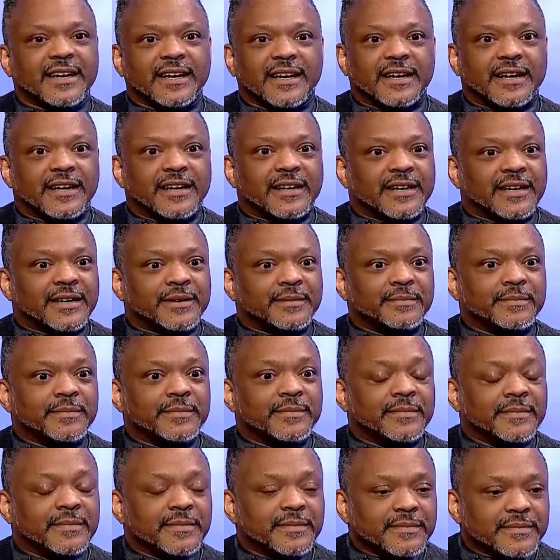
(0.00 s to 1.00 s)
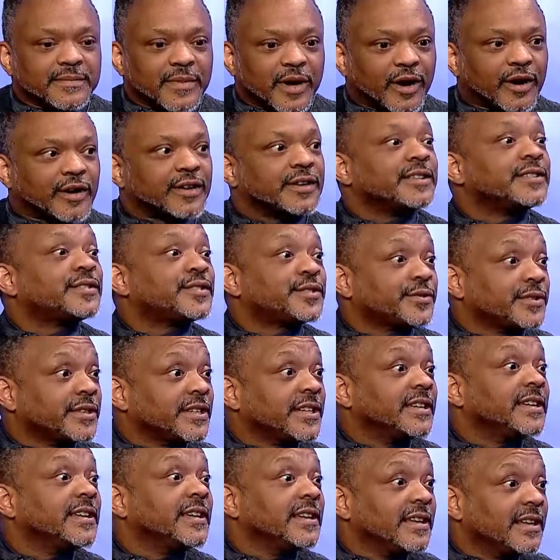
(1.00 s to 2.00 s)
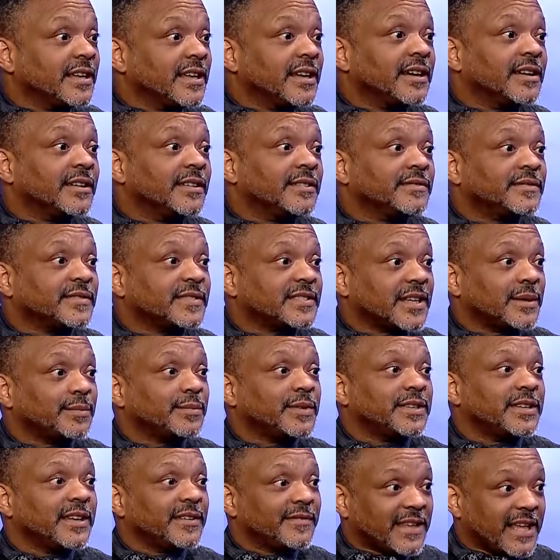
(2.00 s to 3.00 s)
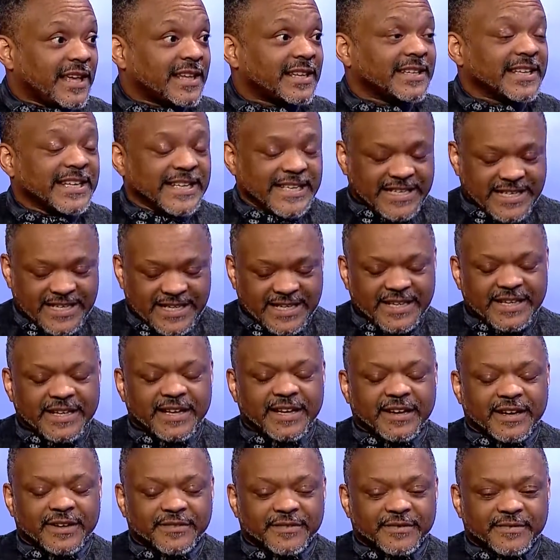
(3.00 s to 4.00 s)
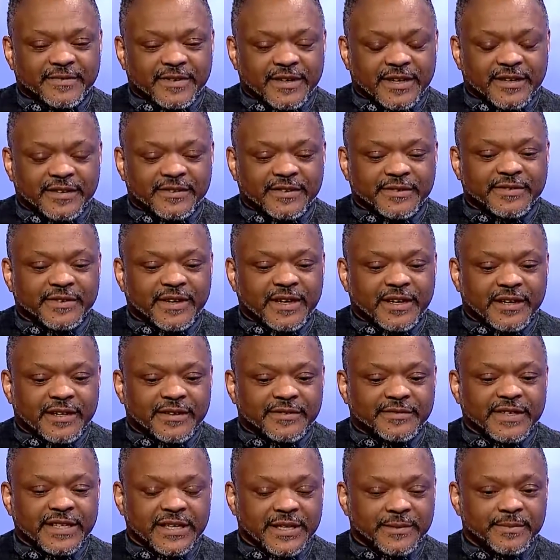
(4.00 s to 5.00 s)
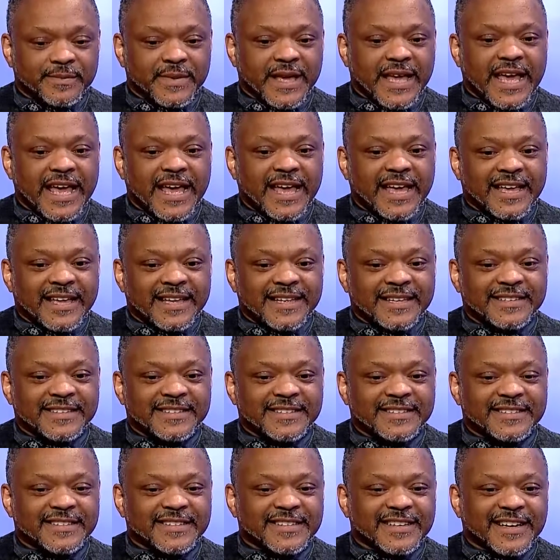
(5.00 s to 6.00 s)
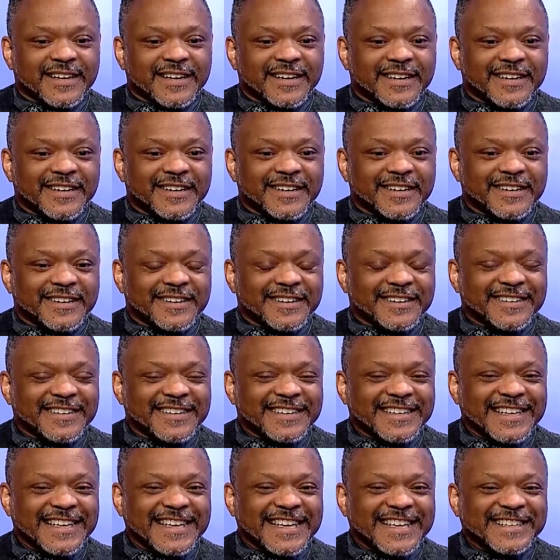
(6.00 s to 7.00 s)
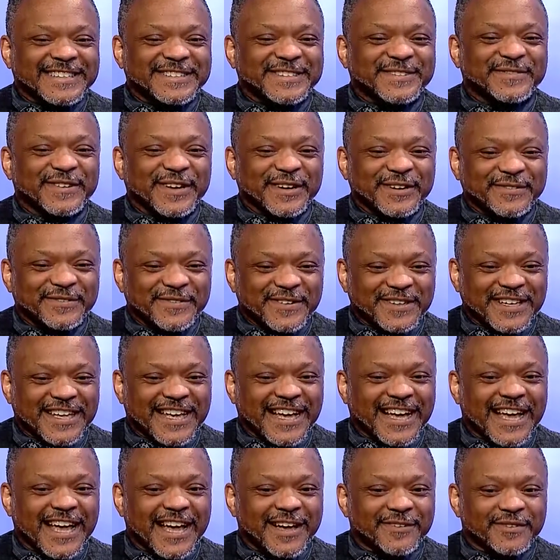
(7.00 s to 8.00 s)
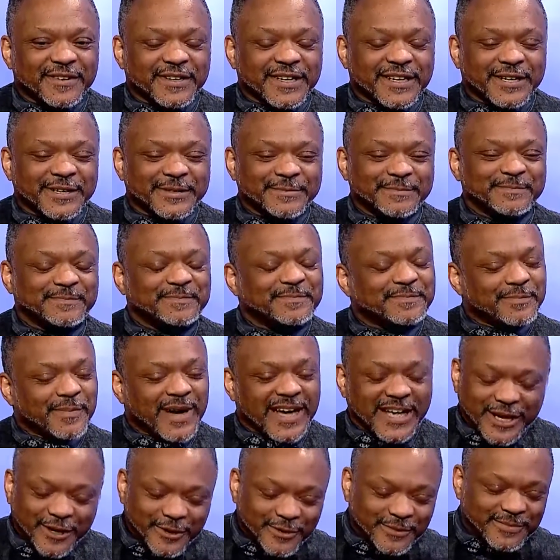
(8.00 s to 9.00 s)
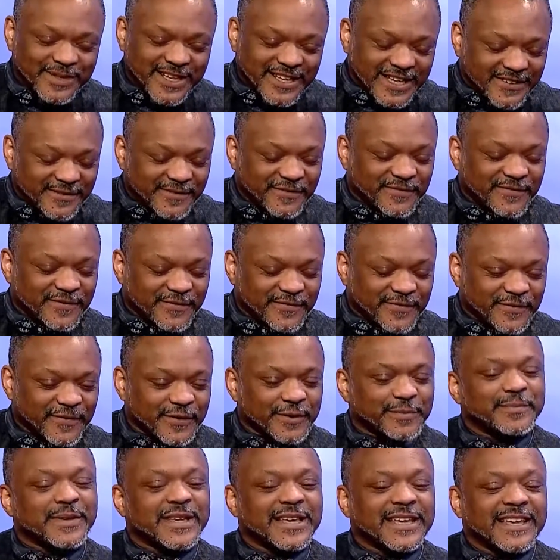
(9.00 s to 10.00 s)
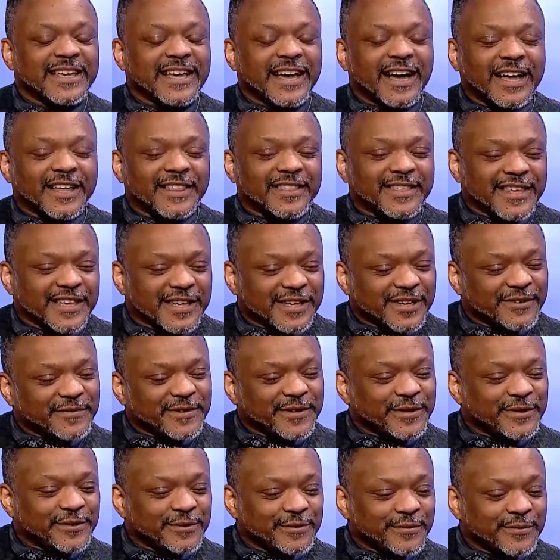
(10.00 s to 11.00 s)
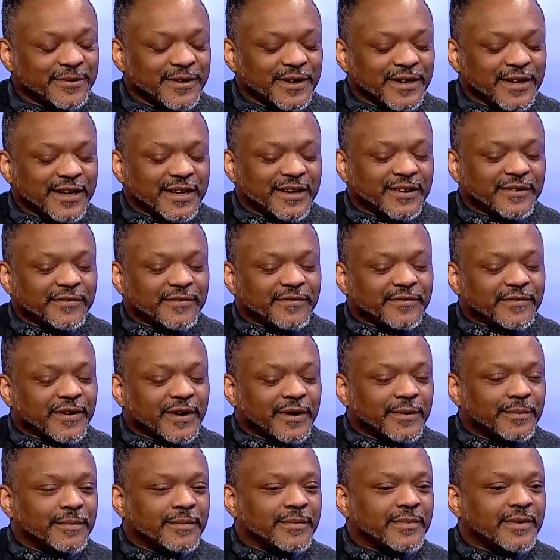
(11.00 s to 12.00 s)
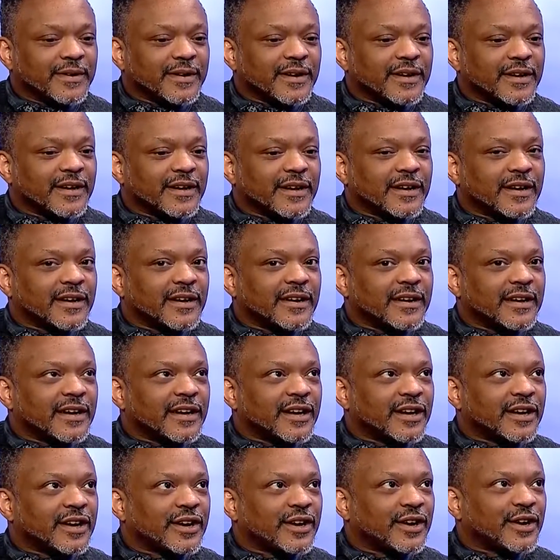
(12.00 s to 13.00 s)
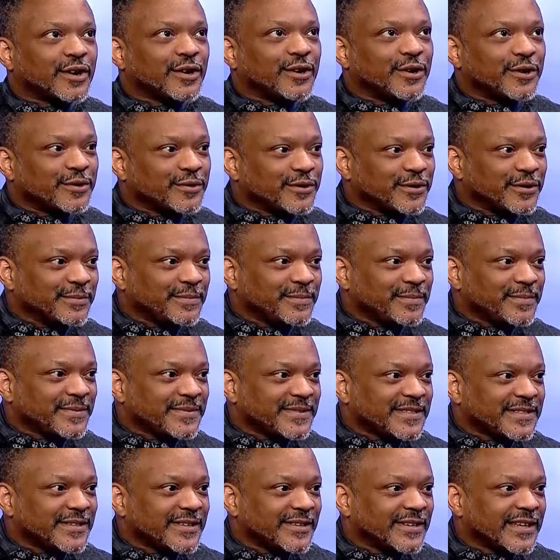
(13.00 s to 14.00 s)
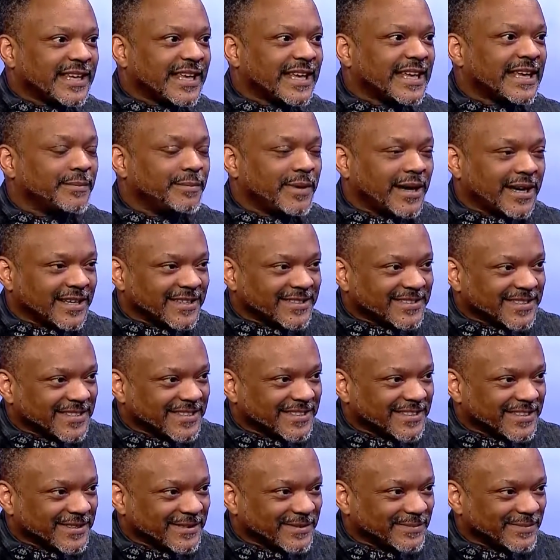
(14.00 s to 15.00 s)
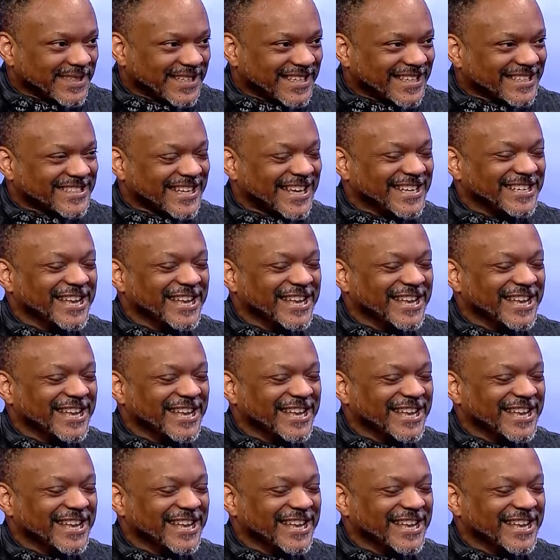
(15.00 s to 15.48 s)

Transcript: artistry of someone of that, of him. And it's very funny. I have my own, and for me, I think of you from girl group to gigabyte, because I